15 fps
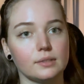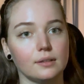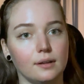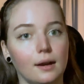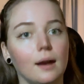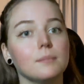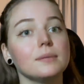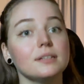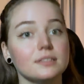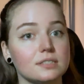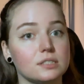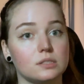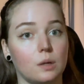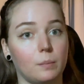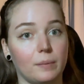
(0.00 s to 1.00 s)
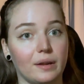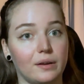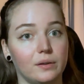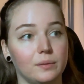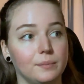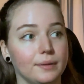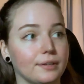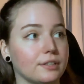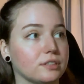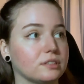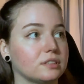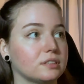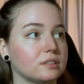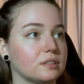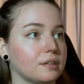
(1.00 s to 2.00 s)
I'm gonna stop here
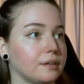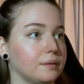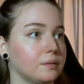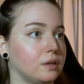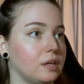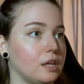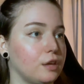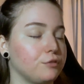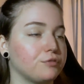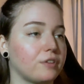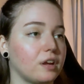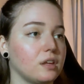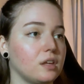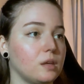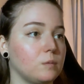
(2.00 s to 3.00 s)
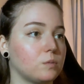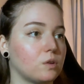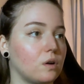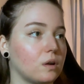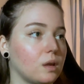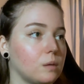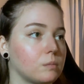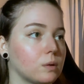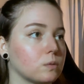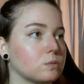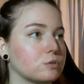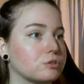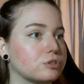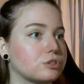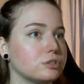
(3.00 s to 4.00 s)
because if I keep talking about
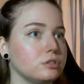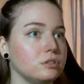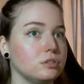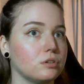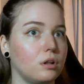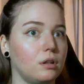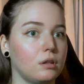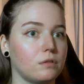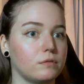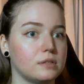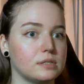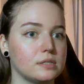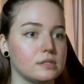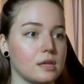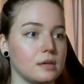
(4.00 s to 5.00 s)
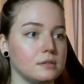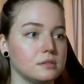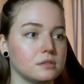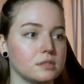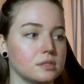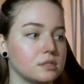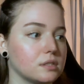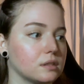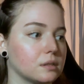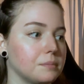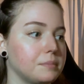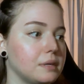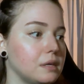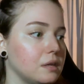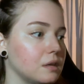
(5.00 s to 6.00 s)
Notion and all of these things, it's gonna
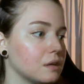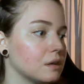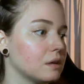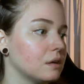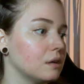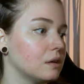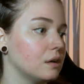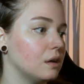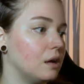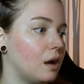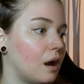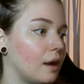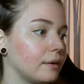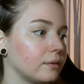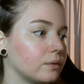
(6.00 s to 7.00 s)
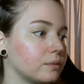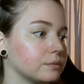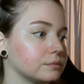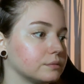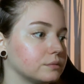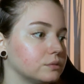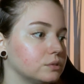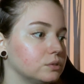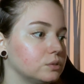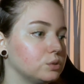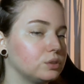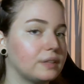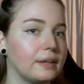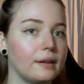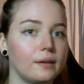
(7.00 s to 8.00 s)
be, I don't know,
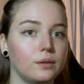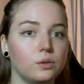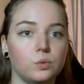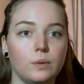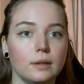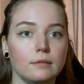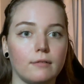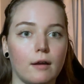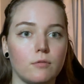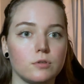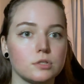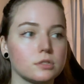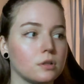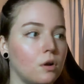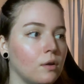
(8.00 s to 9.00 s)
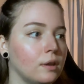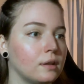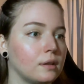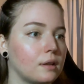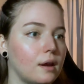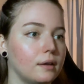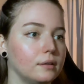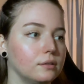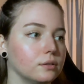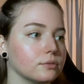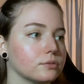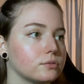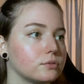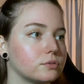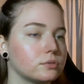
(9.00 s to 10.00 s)
12 hours long, and I don't